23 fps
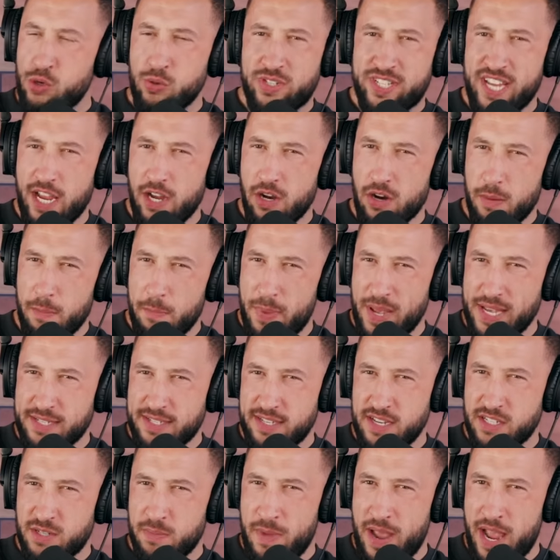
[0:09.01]
you say you're a
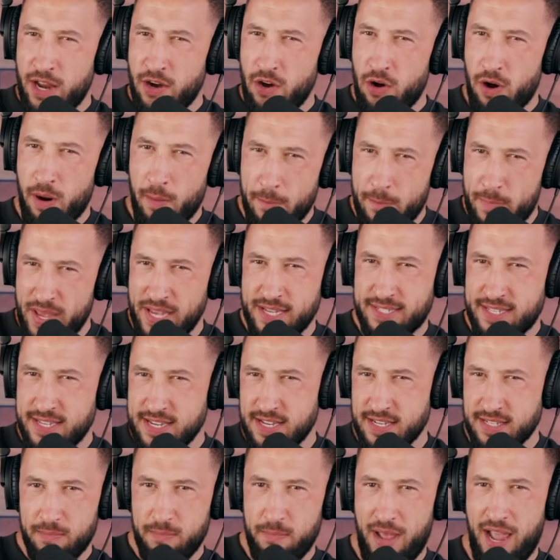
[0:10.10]
businessman or a
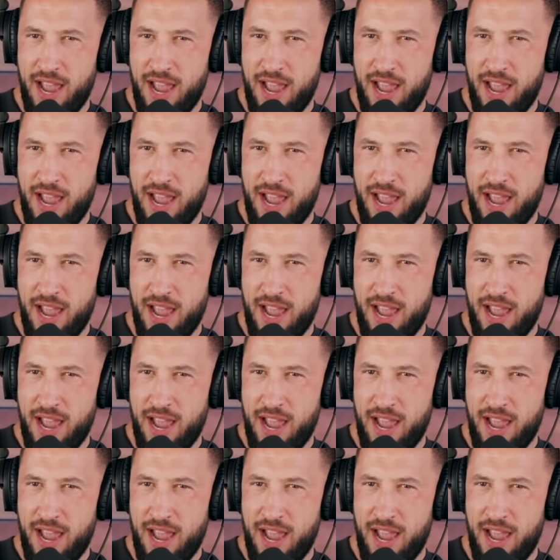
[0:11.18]
business